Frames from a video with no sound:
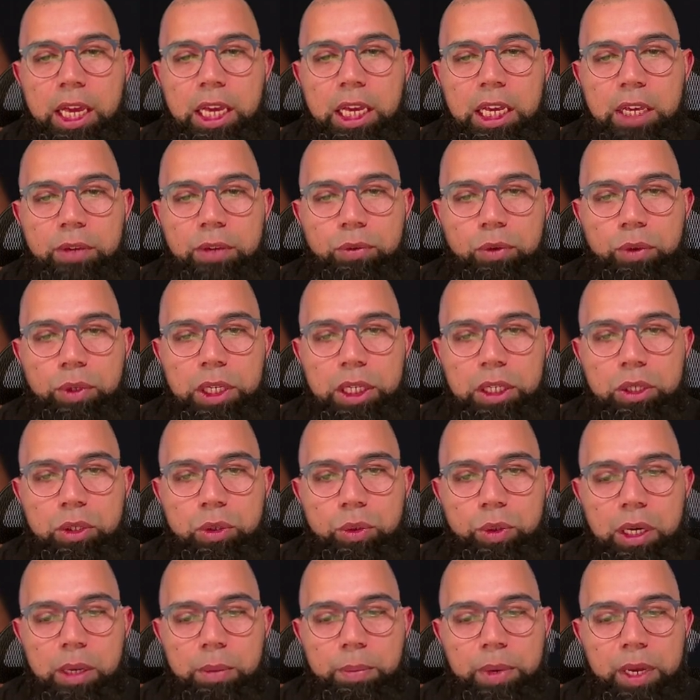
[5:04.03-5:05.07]
if you need
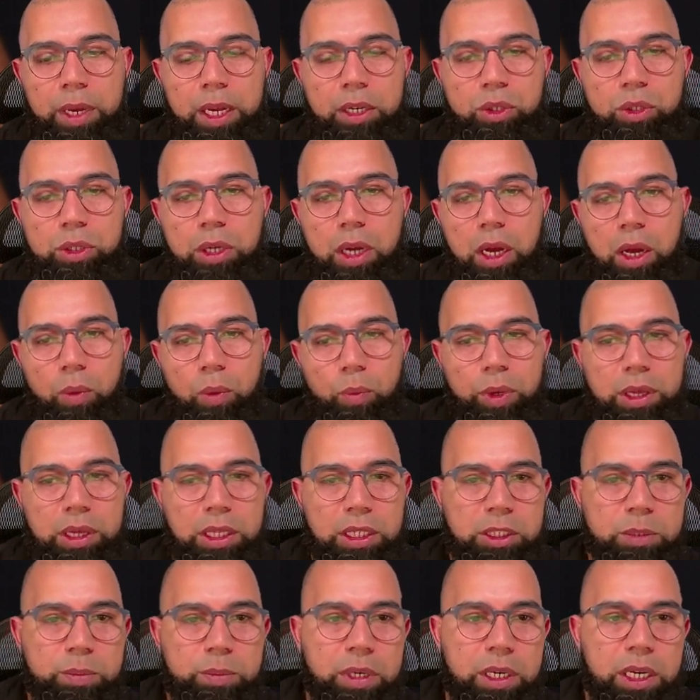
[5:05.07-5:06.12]
to in a pinch with
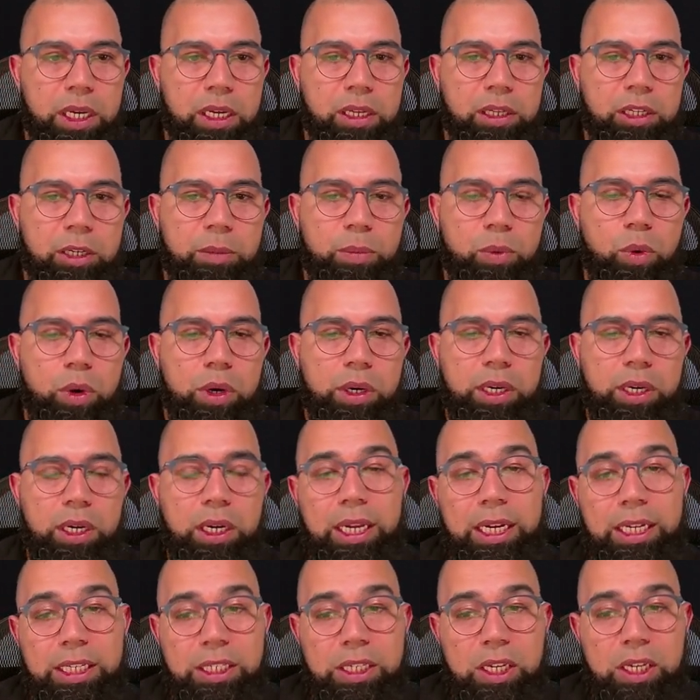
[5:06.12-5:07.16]
this particular port here.
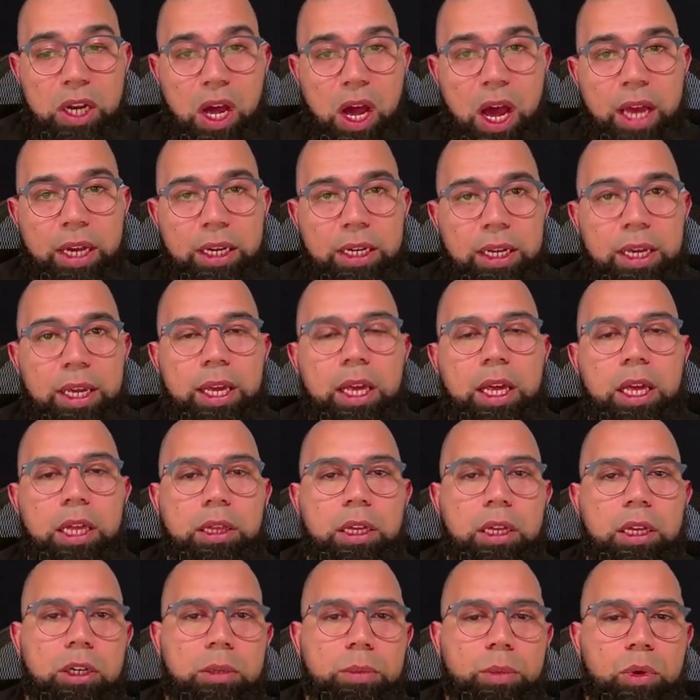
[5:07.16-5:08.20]
It is not
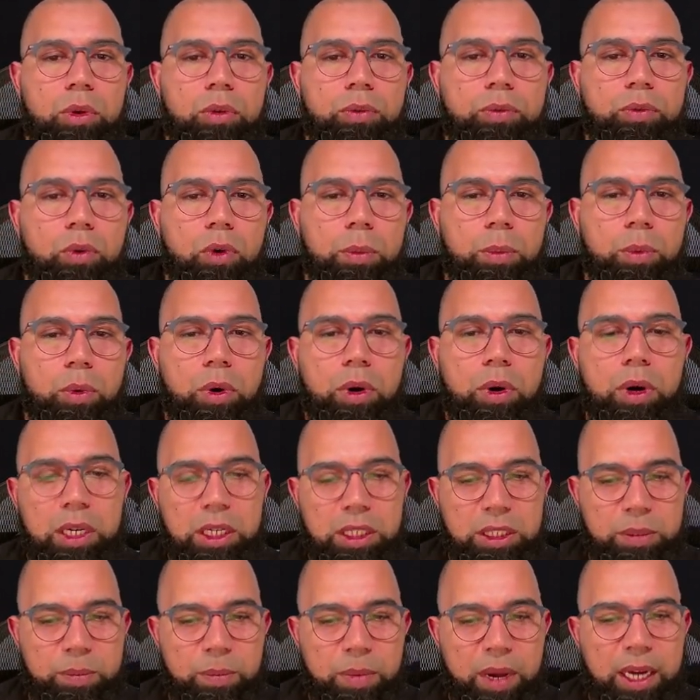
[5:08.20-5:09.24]
Thunderbolt 4 port,
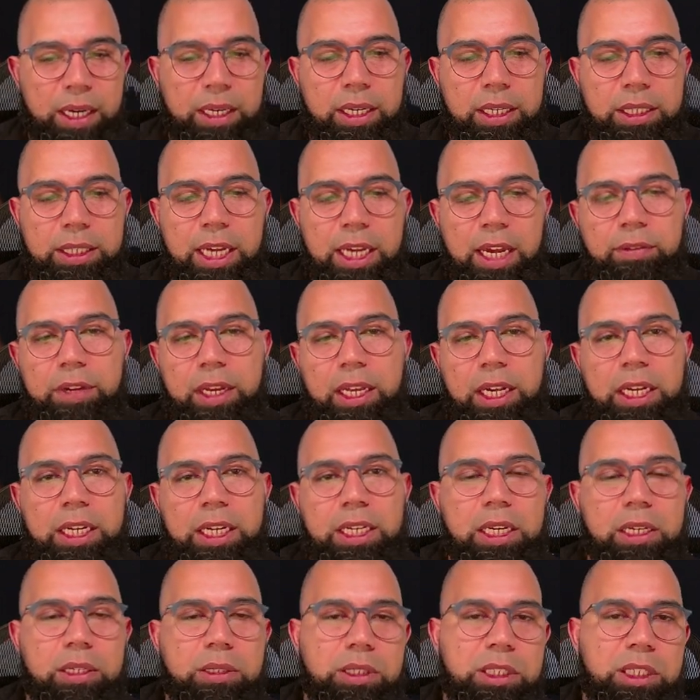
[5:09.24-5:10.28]
despite us having an
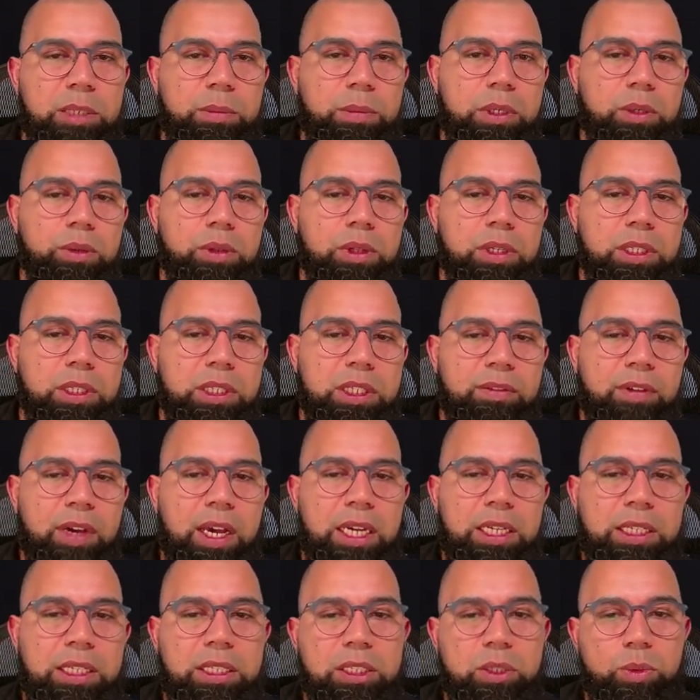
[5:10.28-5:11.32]
Intel CPU in this
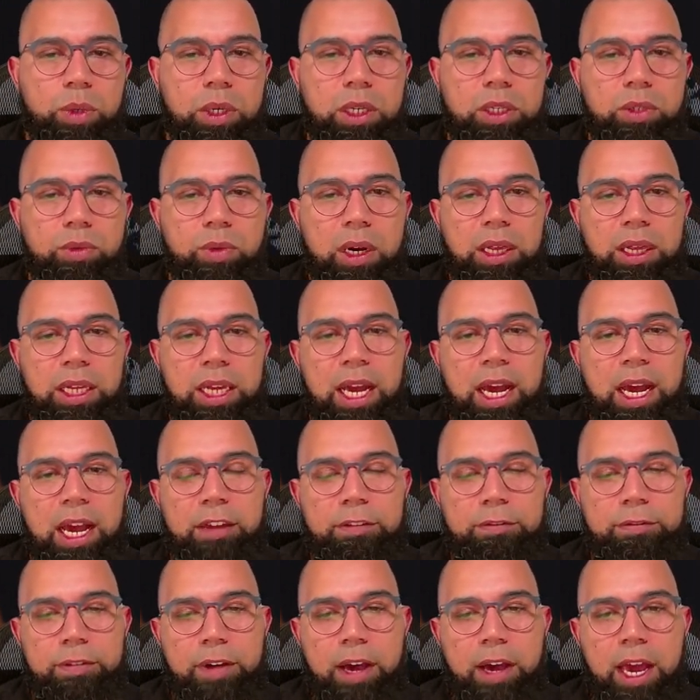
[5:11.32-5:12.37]
device. This one is running the
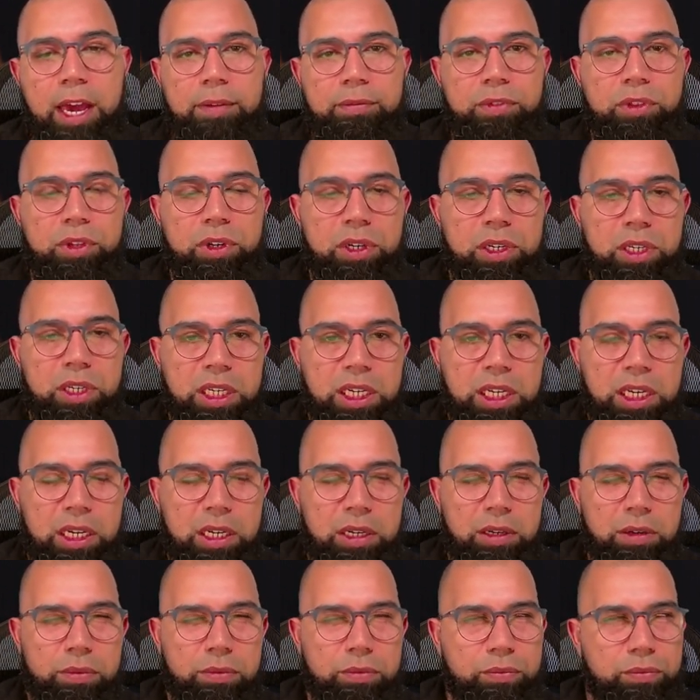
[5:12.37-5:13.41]

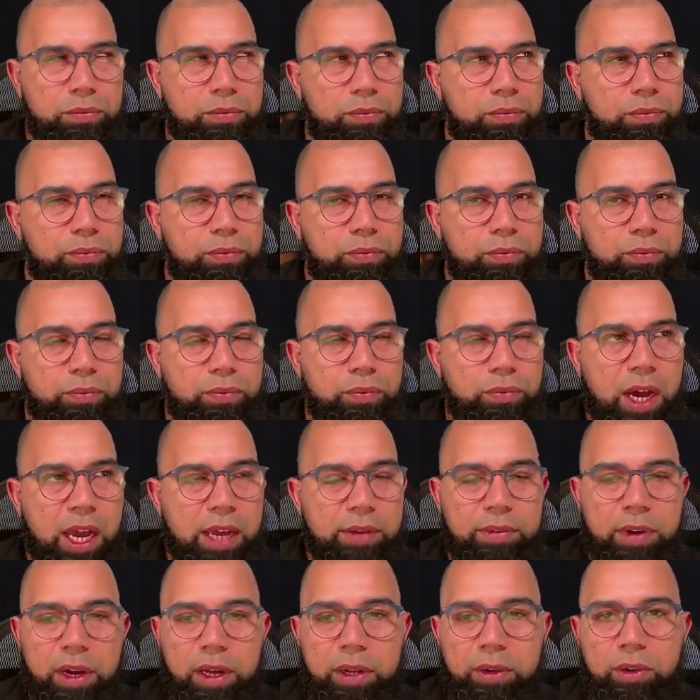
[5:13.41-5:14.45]

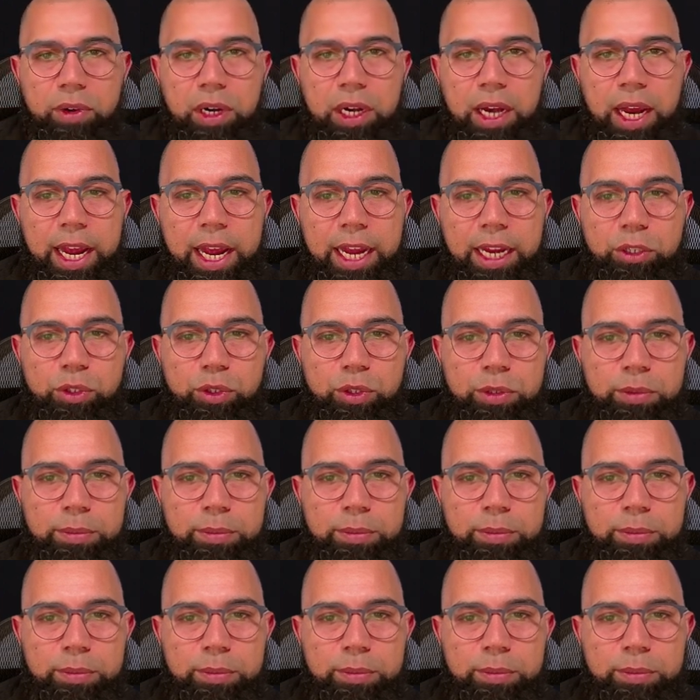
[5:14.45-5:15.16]
i5-13500H.